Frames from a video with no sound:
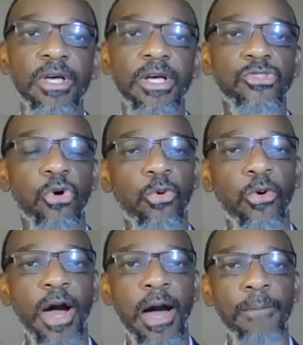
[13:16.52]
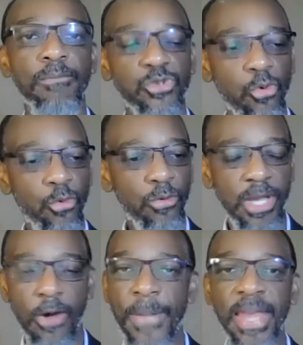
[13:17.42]
So so
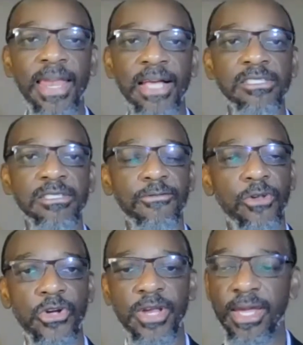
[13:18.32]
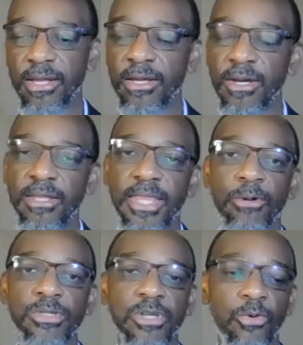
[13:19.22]
there are many lessons of learning. There
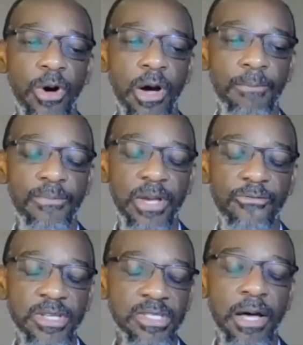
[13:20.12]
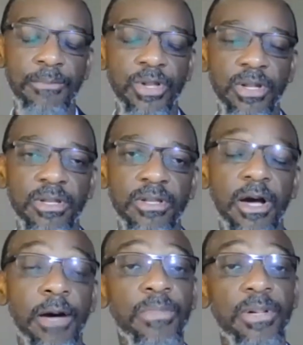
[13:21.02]
was a there, for example,
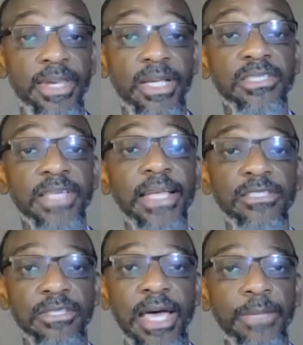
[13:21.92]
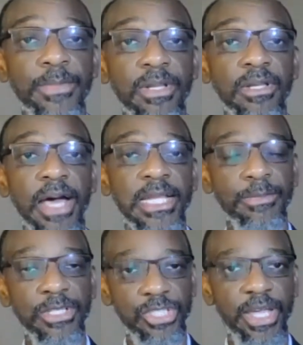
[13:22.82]
clinic sizes had to
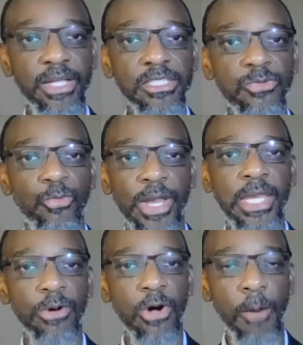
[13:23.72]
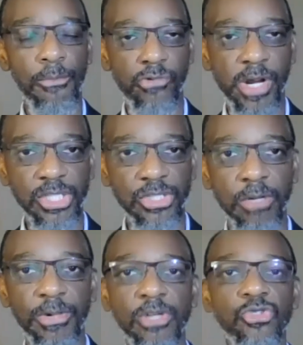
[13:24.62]
be changed when they were operational
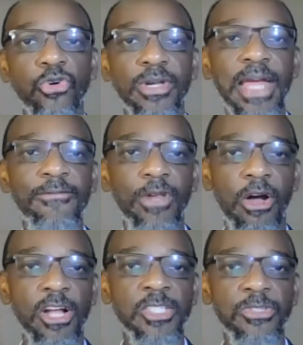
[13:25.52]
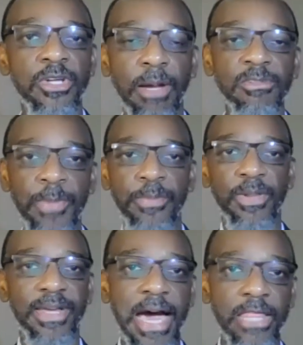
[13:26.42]
because you couldn't have large numbers of people
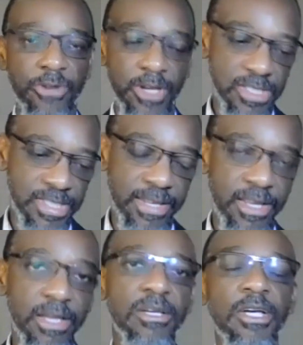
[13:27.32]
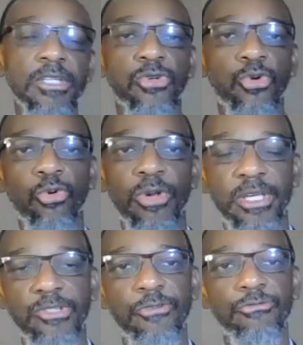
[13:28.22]
gathering in a setting. So the whole
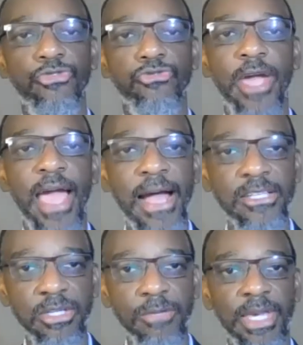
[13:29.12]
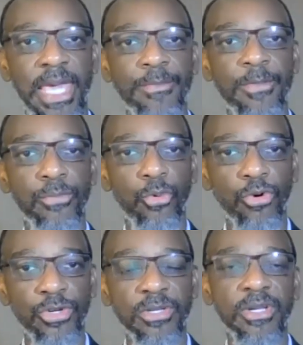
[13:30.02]
issue of triaging became
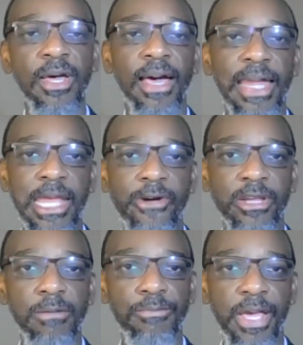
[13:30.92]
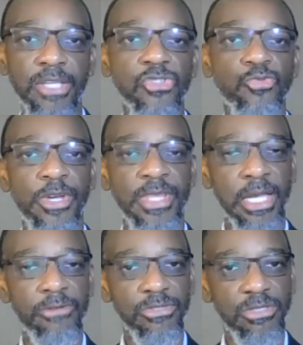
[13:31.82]
important and directing patients where they
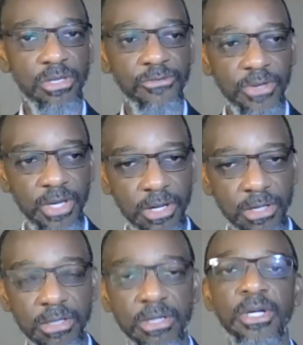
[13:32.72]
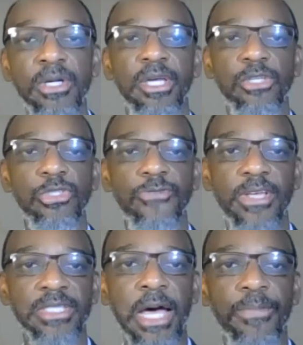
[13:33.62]
can receive care. Issues, for
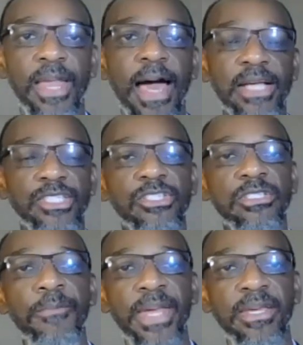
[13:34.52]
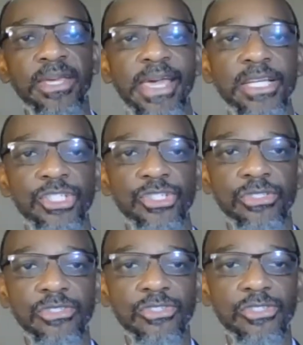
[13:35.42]
example, access to
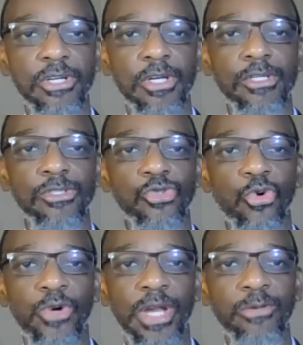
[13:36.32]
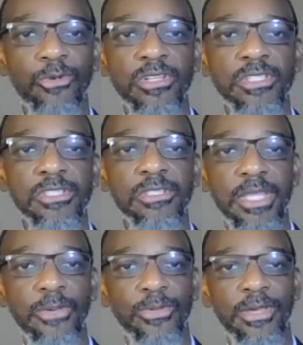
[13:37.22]
medications. So in other words,
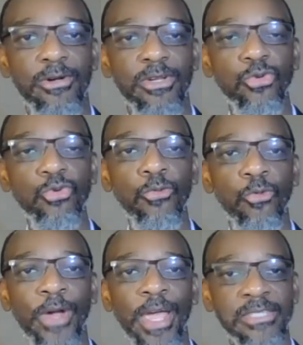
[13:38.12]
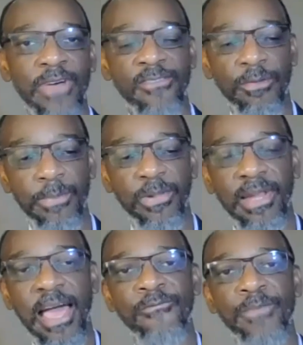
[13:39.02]
there are new ways of having people
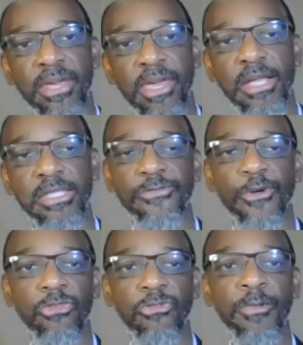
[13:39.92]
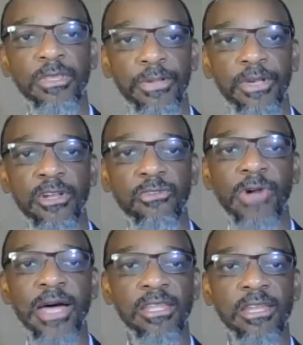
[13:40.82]
have medications for a 3-month period
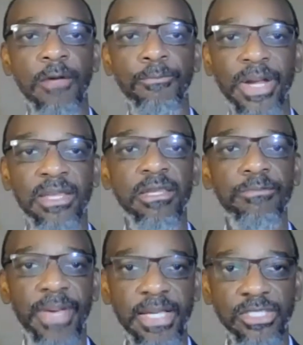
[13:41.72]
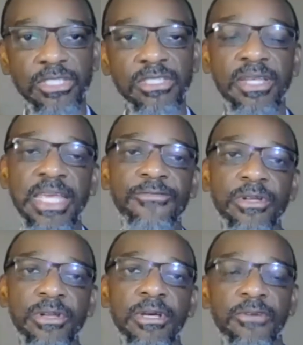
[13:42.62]
rather than on a monthly basis. And
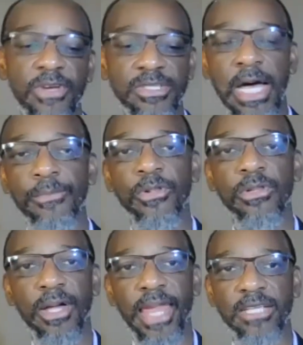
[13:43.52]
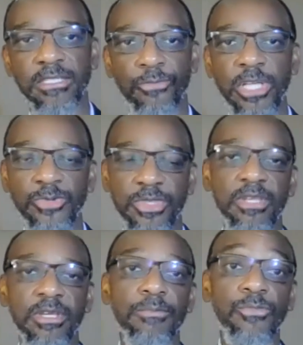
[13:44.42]
even, for example, collection points within
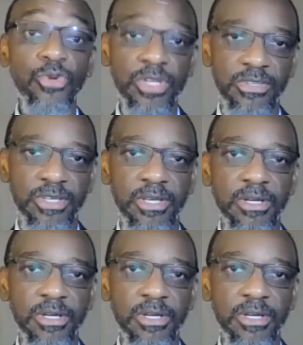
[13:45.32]
the community